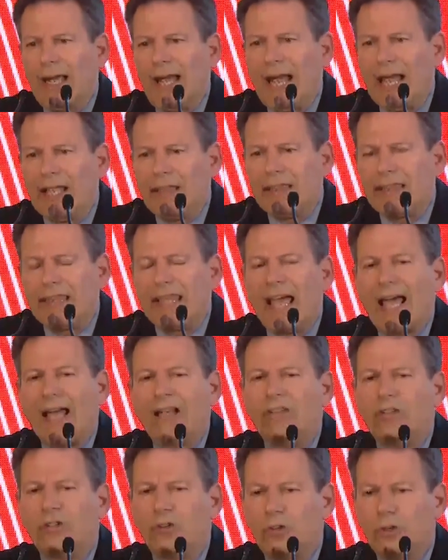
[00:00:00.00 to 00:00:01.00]
And
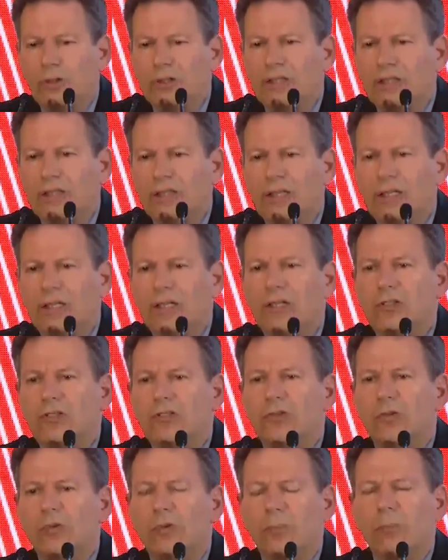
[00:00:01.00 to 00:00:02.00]
that could lead
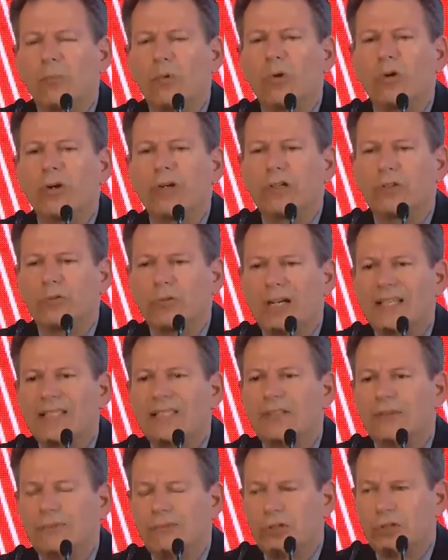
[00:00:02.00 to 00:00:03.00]
to a more
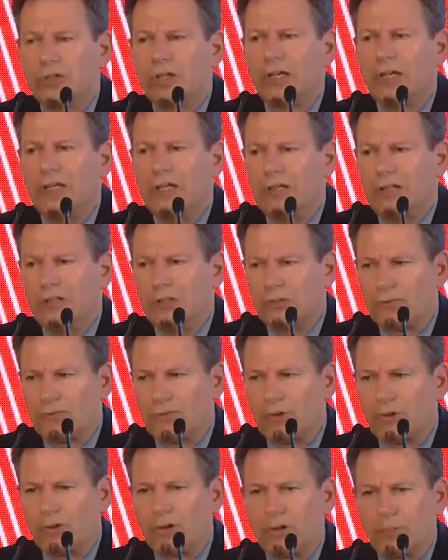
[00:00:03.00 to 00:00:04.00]
aggressive Chinese
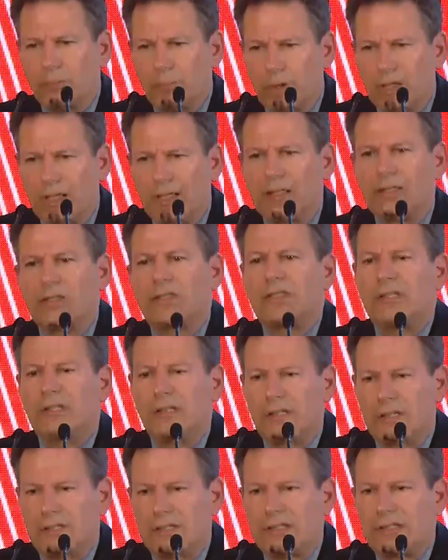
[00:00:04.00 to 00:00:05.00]
foreign policy
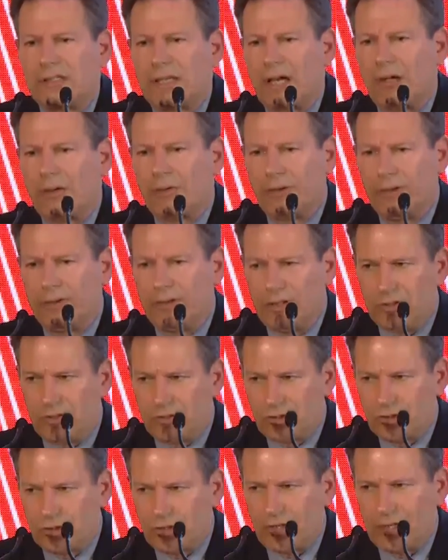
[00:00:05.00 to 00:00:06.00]
in the South and
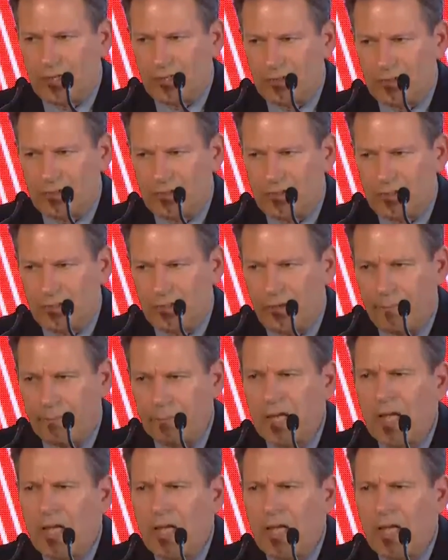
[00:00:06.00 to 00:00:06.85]
East China Sea.